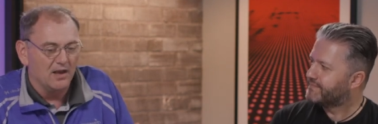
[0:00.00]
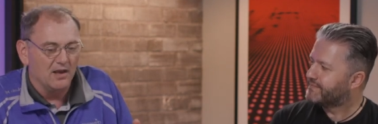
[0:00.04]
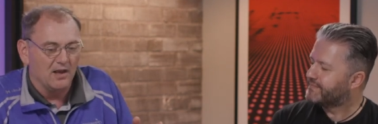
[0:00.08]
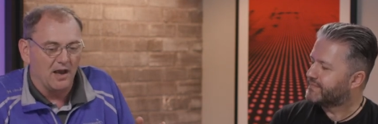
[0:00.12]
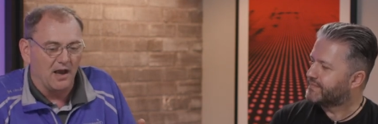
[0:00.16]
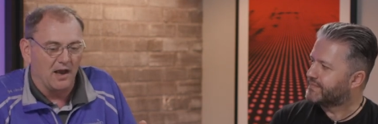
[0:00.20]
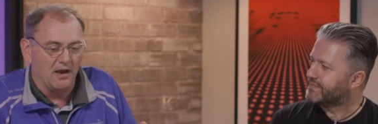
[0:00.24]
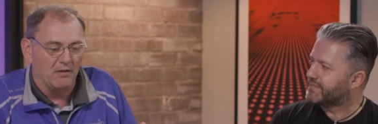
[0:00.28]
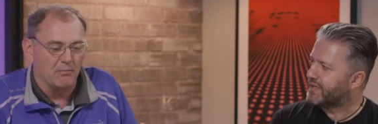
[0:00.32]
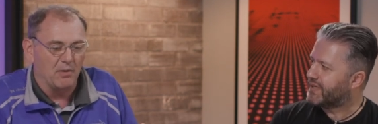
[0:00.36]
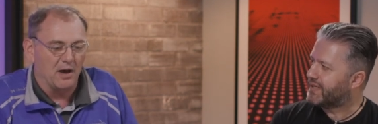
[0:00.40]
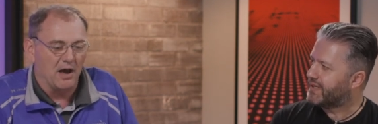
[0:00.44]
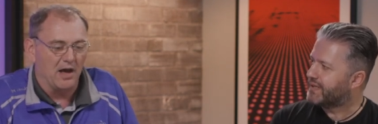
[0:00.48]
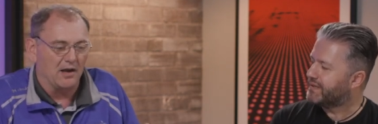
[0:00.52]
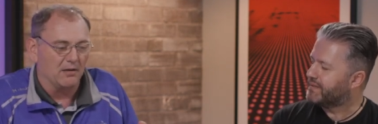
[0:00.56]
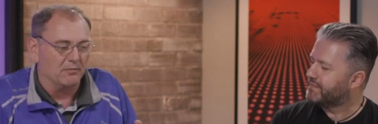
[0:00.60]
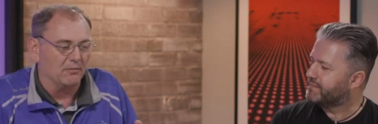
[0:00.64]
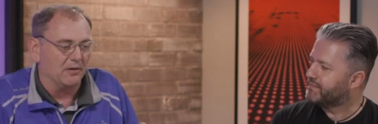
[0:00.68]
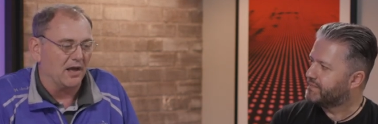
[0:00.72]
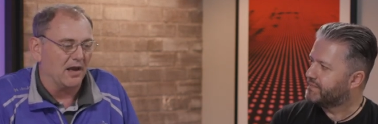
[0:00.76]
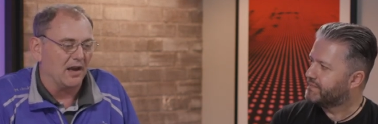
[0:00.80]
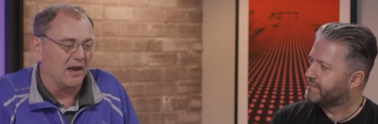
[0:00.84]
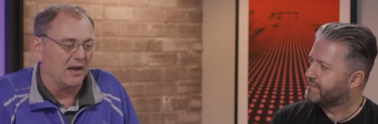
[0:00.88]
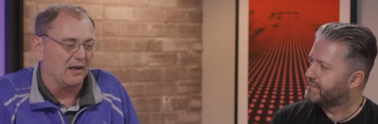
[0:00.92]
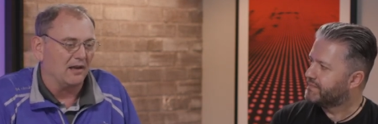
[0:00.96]
Speaker 1: Uh, right. Bottom
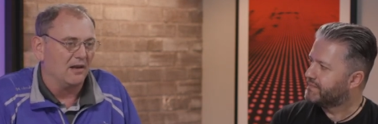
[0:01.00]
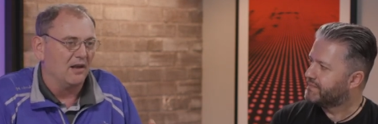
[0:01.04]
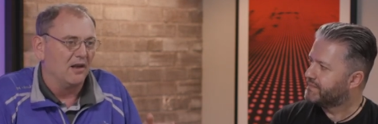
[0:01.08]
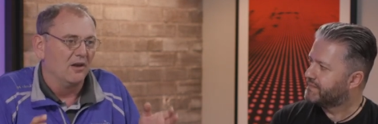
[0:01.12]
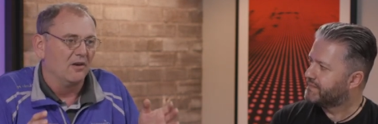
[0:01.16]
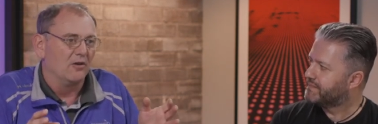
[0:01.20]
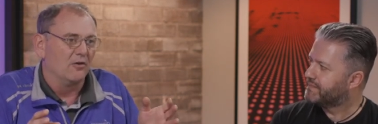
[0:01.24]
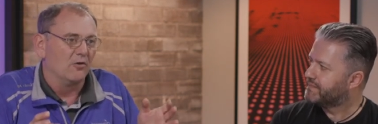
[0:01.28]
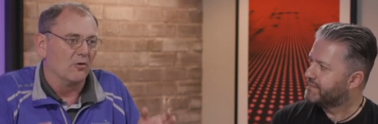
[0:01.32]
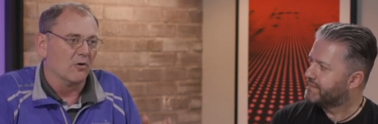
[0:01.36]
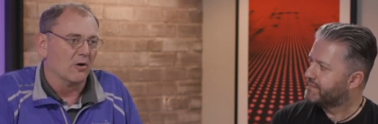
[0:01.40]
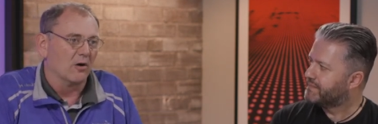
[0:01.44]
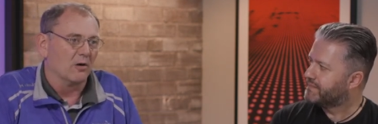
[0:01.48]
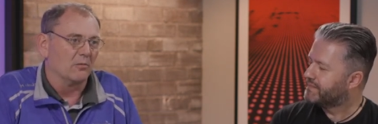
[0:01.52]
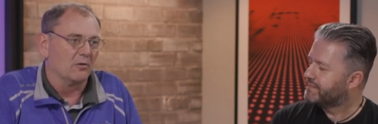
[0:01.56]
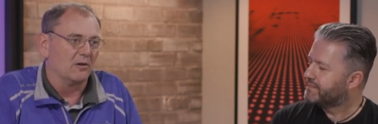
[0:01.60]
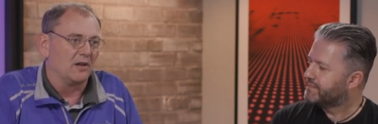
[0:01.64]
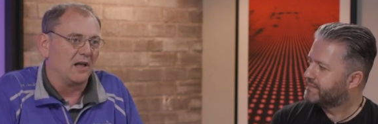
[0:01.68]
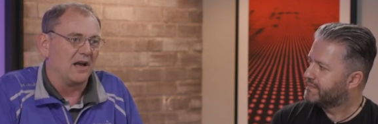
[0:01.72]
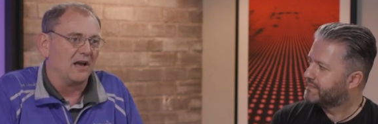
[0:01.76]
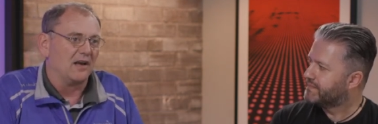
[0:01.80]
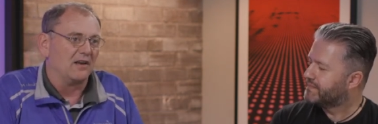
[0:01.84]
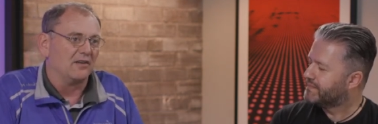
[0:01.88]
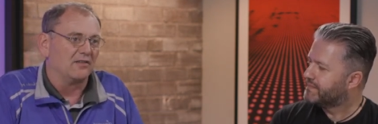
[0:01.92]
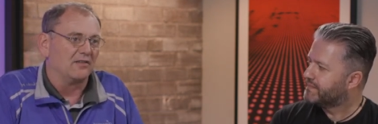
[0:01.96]
line,
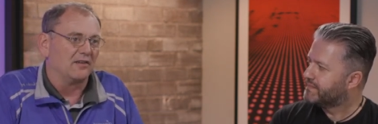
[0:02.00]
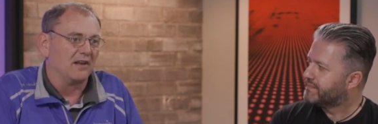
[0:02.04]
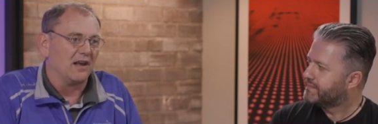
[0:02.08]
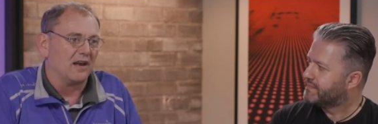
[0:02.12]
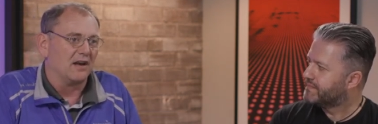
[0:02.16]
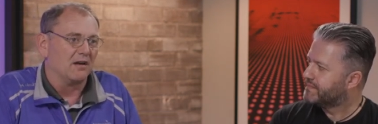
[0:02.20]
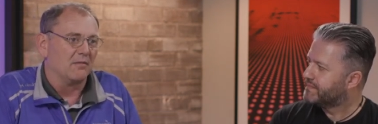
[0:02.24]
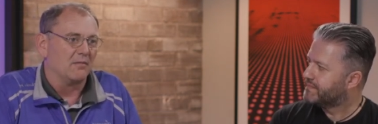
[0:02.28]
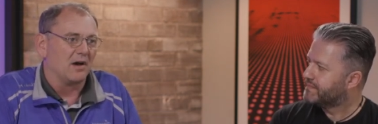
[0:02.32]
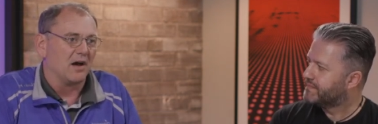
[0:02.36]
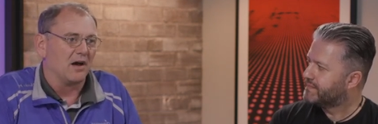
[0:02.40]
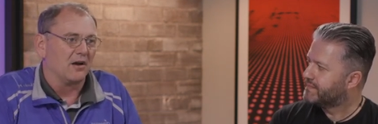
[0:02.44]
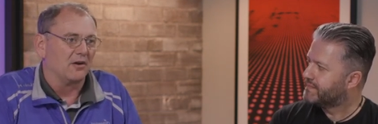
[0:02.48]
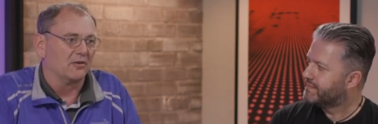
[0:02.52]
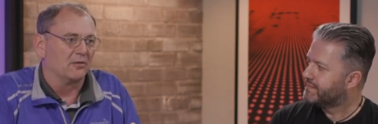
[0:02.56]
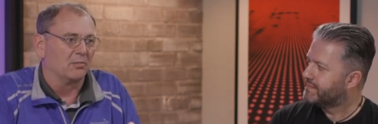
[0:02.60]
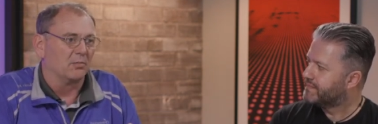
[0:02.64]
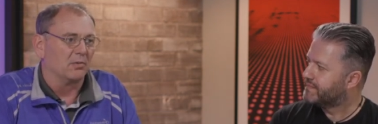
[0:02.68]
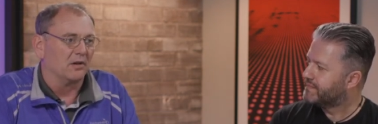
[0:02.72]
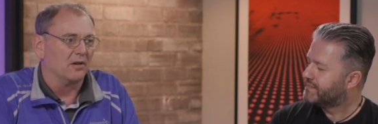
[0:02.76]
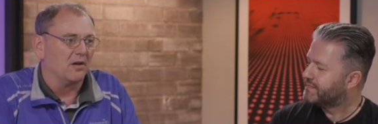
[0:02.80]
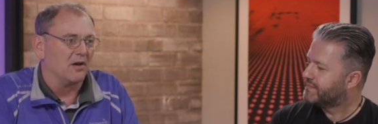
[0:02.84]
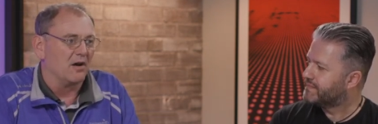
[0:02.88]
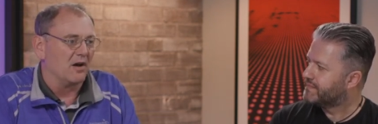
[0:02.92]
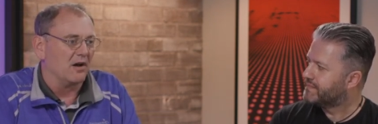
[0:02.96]
normalized data models
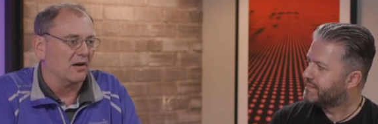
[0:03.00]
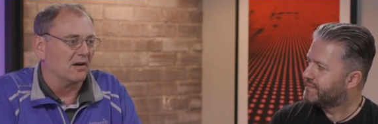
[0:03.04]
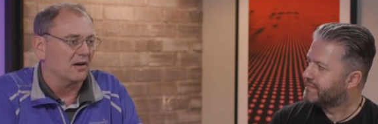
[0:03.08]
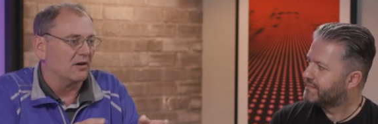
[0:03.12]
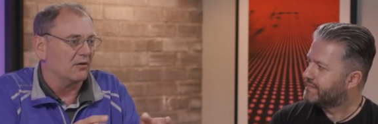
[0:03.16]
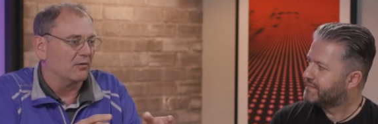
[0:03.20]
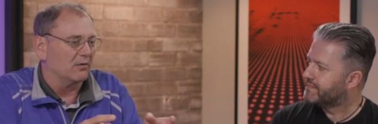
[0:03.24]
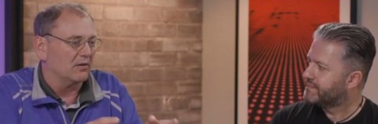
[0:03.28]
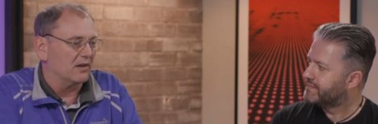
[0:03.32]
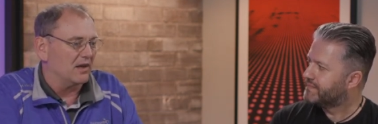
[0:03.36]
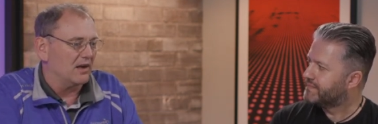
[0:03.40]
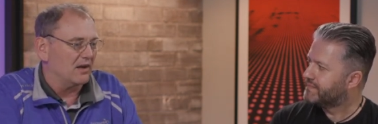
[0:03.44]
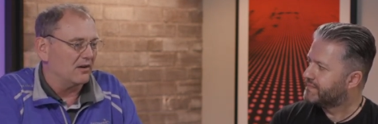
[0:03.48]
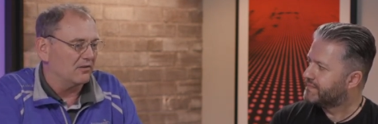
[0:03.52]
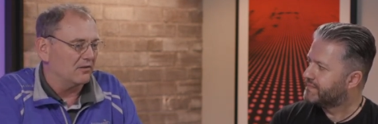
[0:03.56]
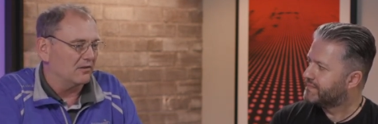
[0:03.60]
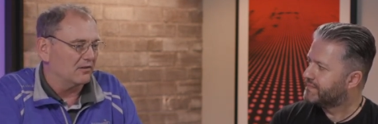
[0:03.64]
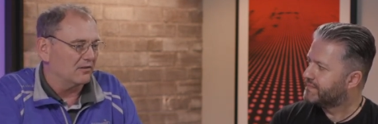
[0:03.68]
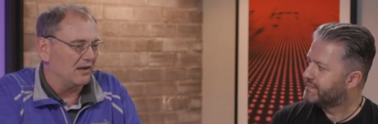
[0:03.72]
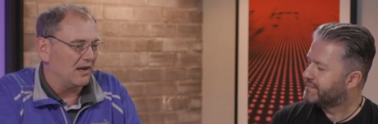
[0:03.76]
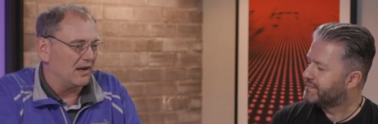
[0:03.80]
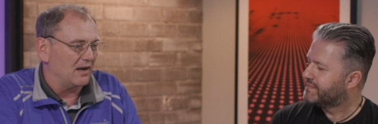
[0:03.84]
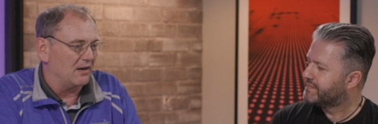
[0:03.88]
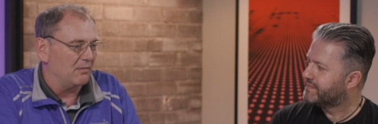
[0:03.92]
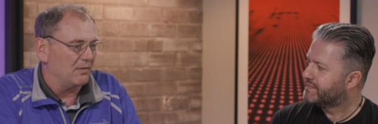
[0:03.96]
belong in a relational
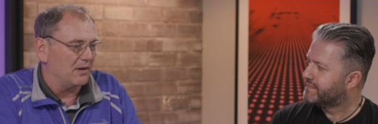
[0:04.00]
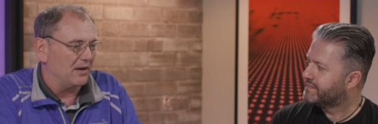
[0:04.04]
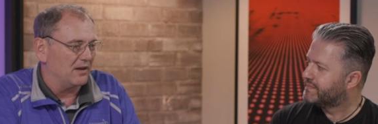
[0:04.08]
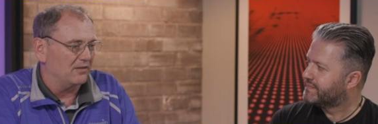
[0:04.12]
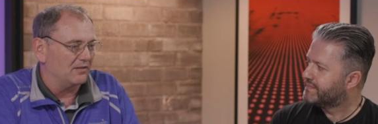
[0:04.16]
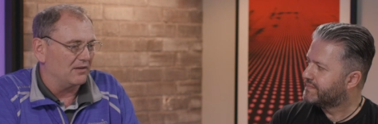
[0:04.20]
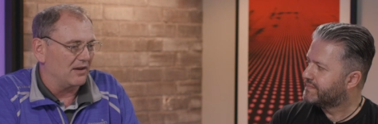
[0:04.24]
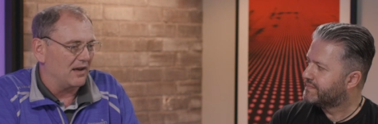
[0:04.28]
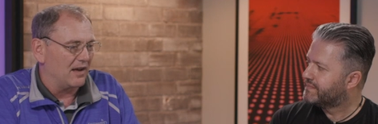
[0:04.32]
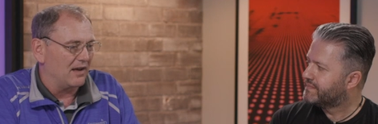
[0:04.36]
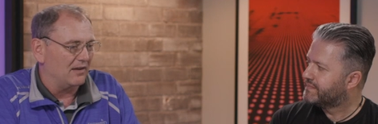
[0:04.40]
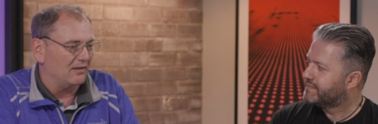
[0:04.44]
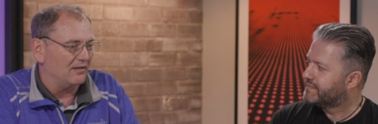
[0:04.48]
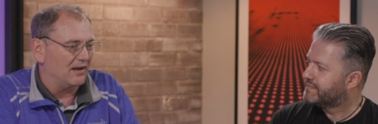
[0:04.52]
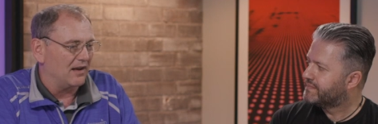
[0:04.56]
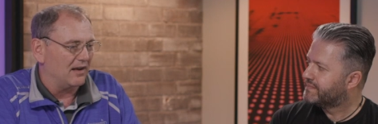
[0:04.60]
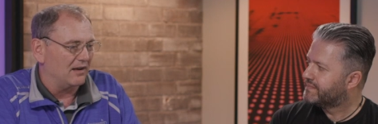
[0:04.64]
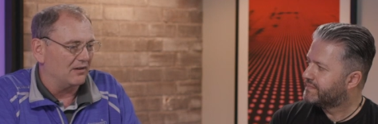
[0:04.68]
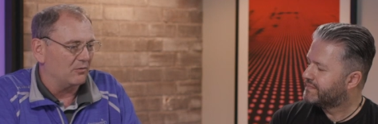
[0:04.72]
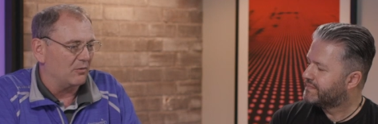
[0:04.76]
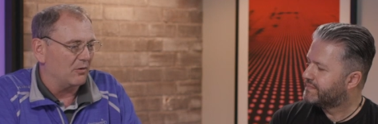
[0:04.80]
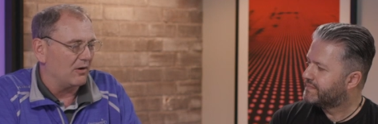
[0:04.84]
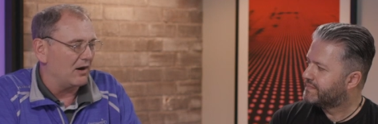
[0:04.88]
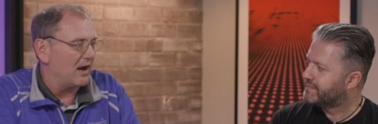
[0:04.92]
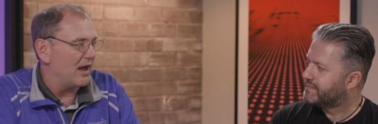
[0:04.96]
database context where